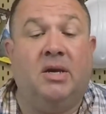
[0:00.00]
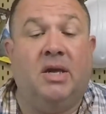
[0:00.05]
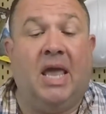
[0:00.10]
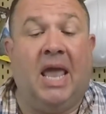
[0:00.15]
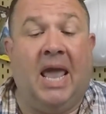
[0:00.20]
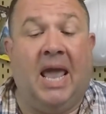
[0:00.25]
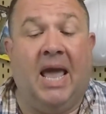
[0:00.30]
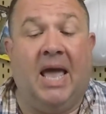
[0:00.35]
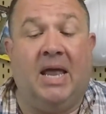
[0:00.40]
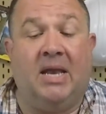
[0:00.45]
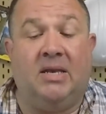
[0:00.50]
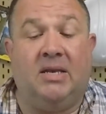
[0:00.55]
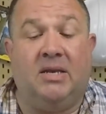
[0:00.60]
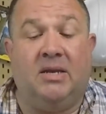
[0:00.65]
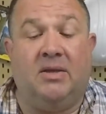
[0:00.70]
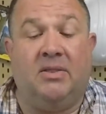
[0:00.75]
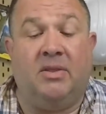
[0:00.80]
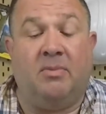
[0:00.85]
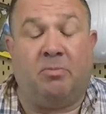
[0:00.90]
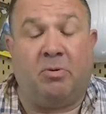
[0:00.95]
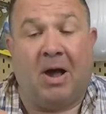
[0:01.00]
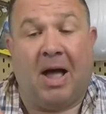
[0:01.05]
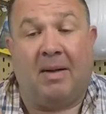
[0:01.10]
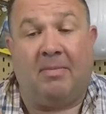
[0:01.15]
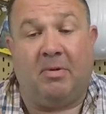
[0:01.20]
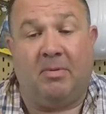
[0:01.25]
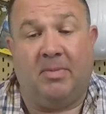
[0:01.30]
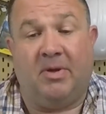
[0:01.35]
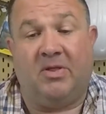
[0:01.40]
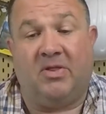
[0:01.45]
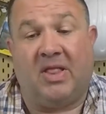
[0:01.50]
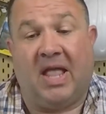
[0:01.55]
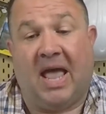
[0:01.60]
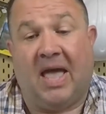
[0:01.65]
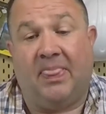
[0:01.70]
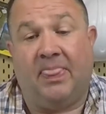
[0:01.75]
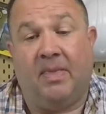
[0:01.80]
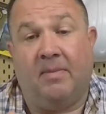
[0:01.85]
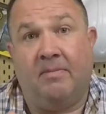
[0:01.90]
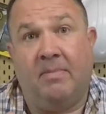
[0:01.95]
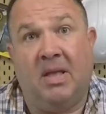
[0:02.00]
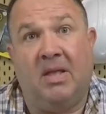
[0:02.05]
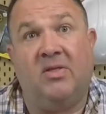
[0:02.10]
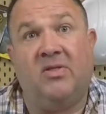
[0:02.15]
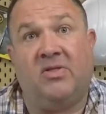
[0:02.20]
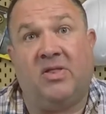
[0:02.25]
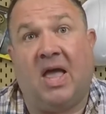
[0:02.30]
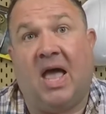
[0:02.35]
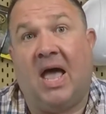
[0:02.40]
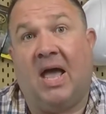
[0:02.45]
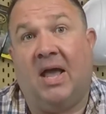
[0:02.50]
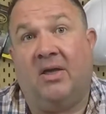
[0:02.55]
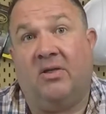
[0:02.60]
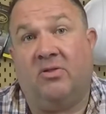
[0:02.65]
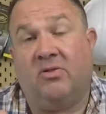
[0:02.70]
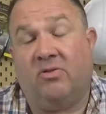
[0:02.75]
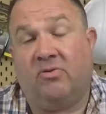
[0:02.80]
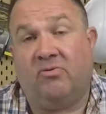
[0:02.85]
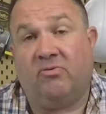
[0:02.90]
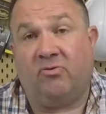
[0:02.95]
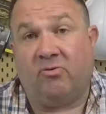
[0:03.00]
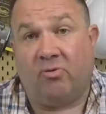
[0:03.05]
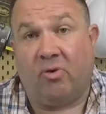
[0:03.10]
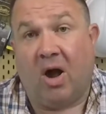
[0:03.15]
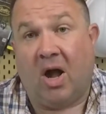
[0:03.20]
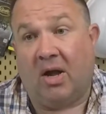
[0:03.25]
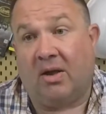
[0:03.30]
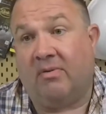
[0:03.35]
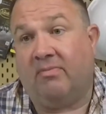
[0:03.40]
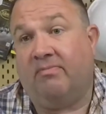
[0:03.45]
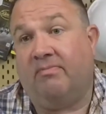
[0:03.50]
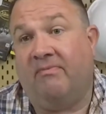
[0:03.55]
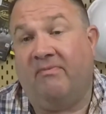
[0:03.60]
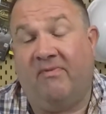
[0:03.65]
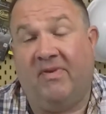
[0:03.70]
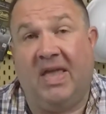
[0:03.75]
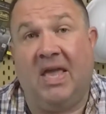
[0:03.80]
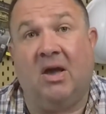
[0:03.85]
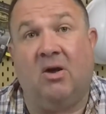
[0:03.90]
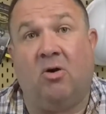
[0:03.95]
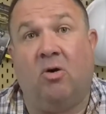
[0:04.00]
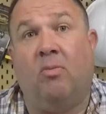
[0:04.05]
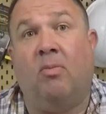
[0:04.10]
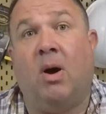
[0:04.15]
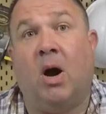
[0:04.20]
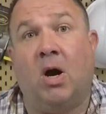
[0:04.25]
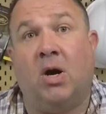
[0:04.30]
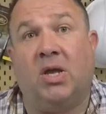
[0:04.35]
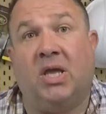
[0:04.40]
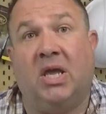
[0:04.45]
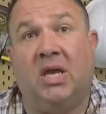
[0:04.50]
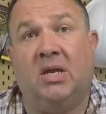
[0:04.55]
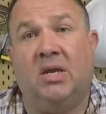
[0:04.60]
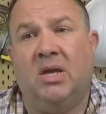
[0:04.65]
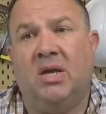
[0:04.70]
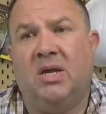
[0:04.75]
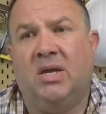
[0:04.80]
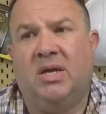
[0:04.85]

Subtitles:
And the problem is that the mid-size truck vehicle market